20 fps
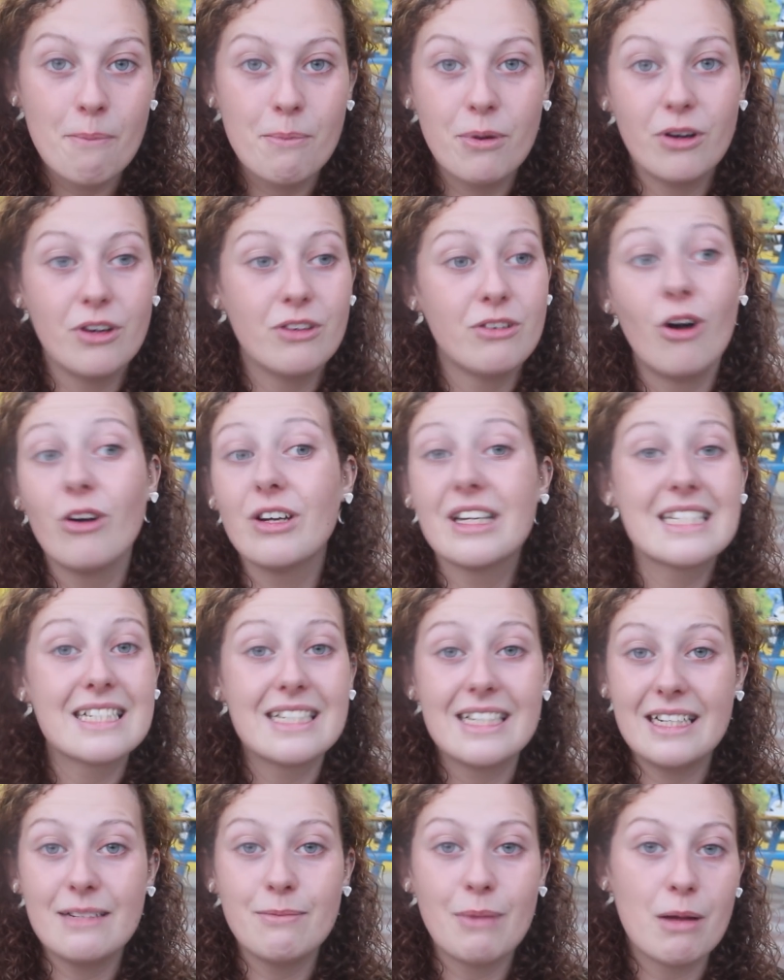But
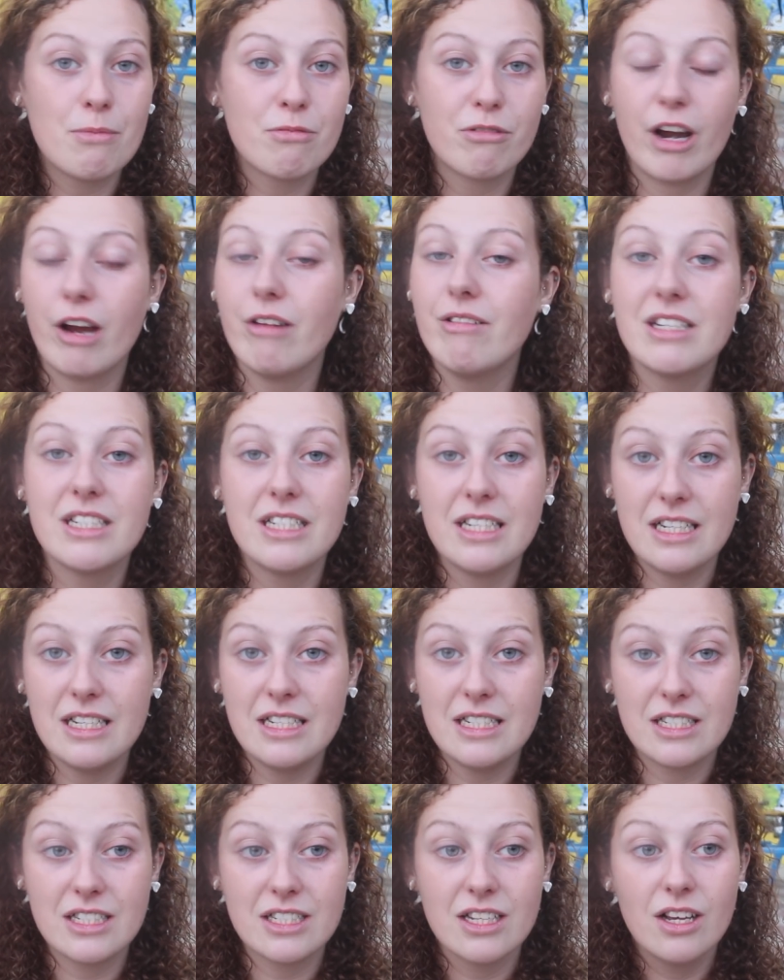honestly, my
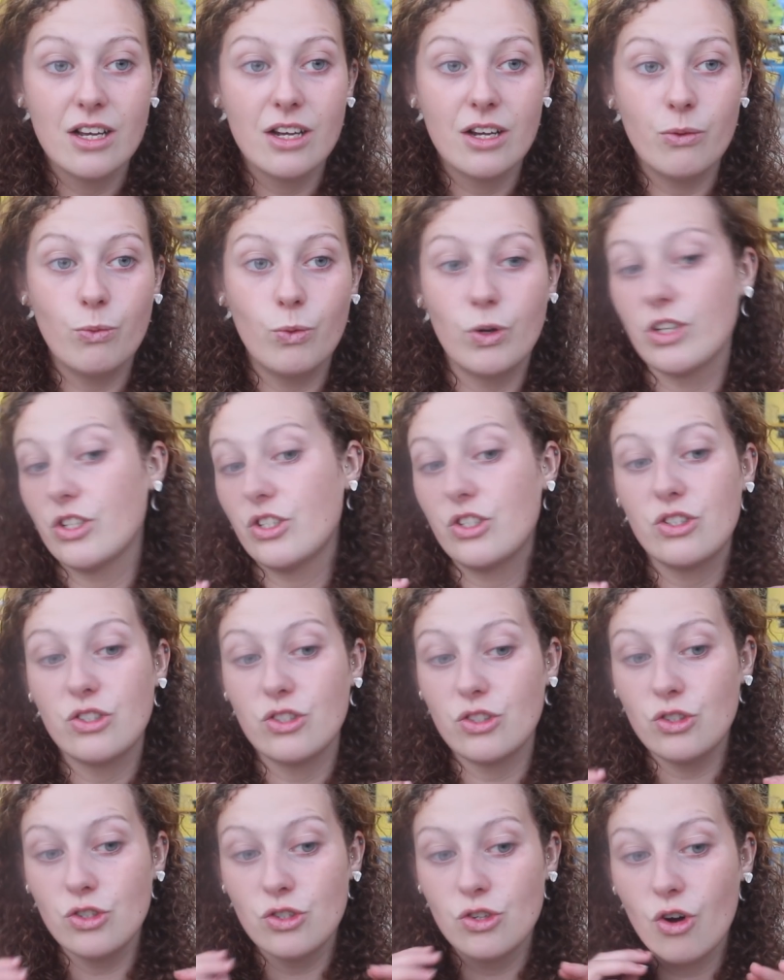priorities
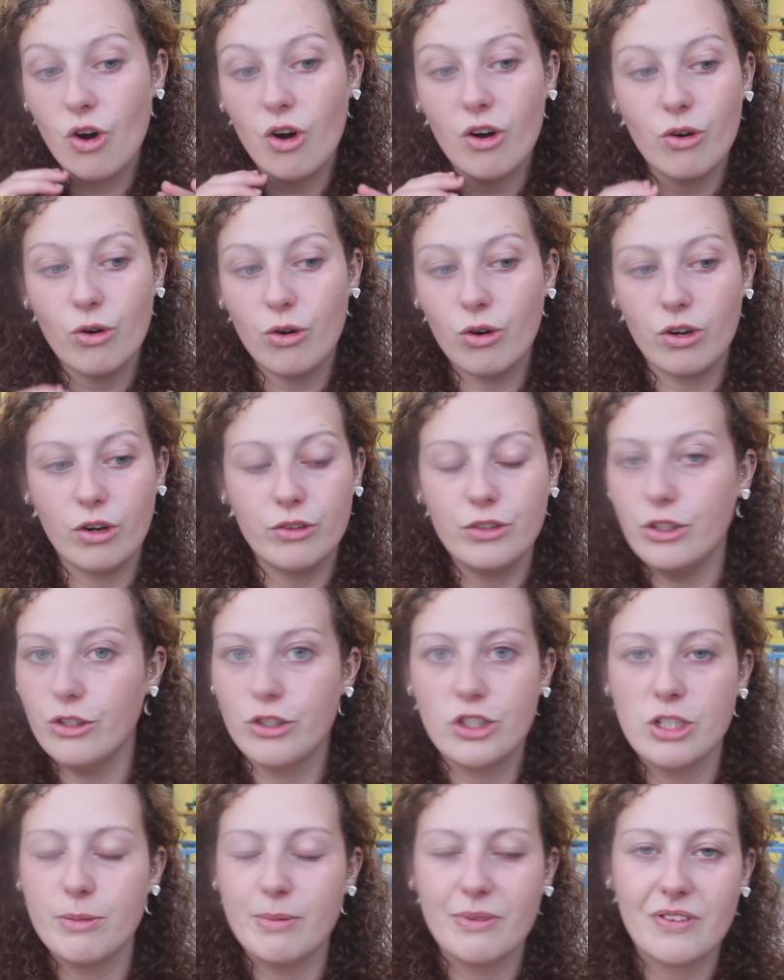was not all on
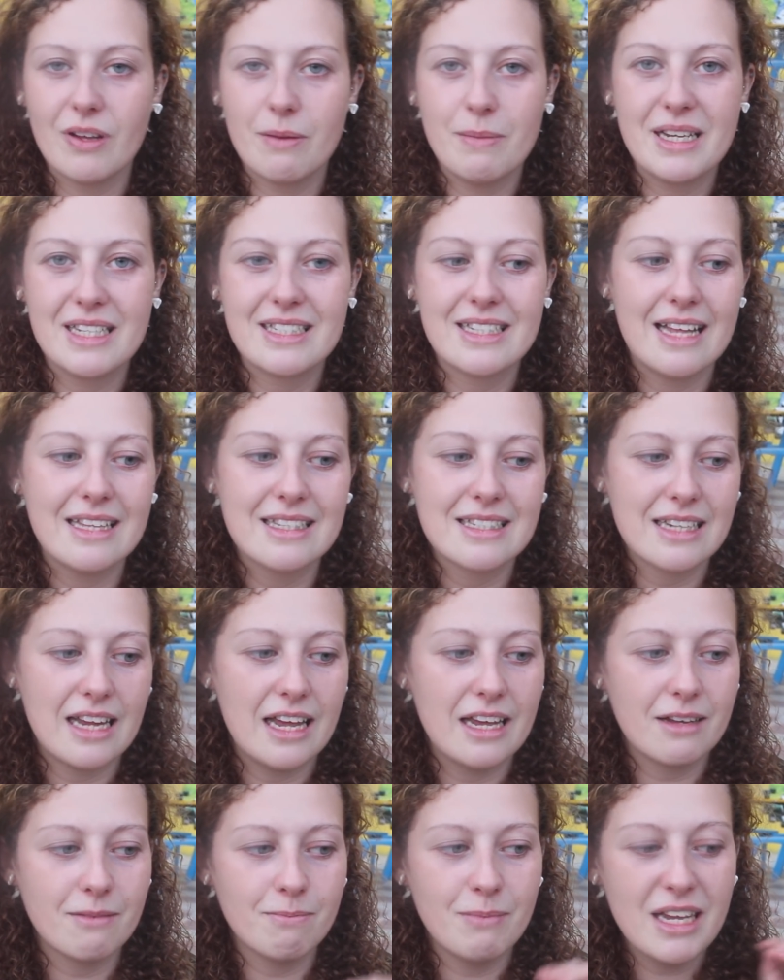YouTube, if that makes sense.
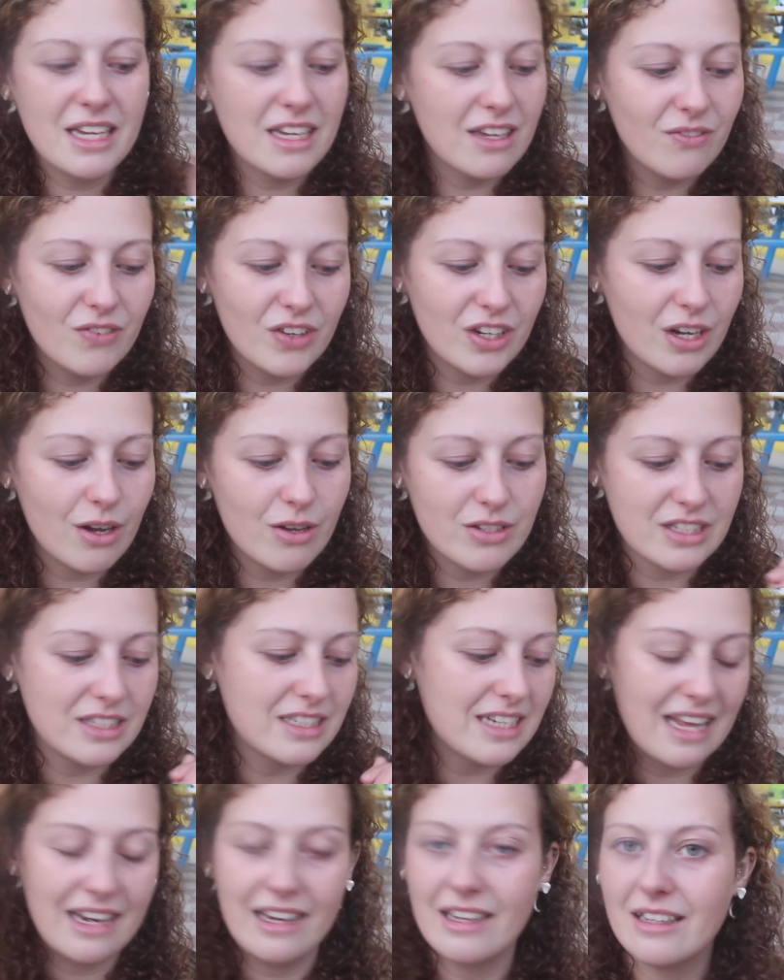Like, making videos
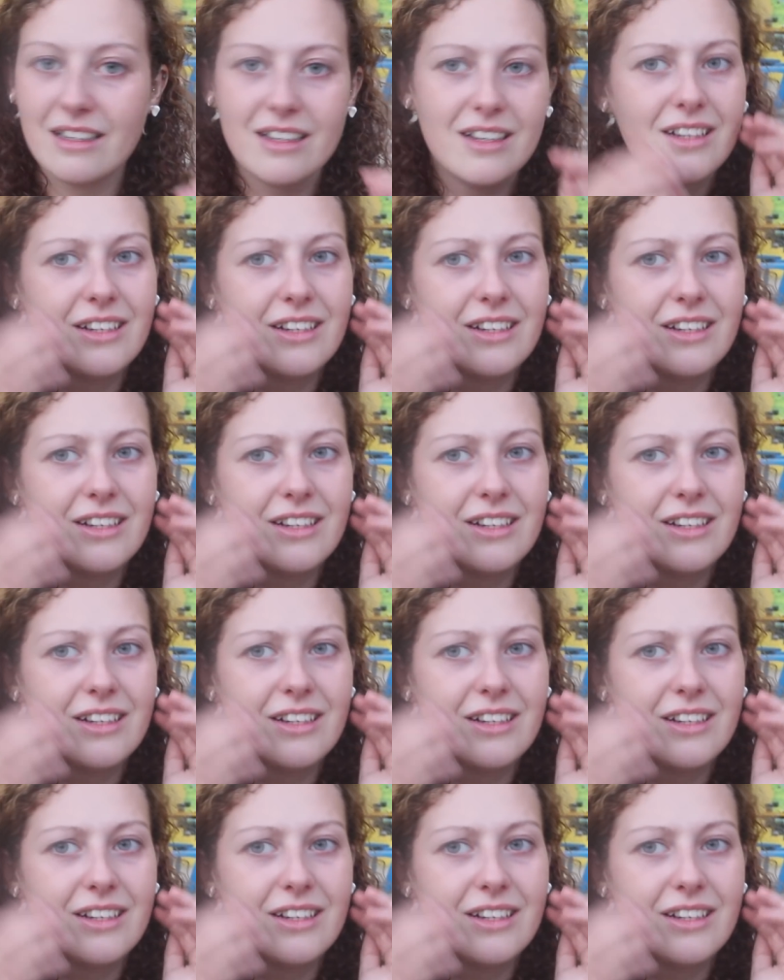and telling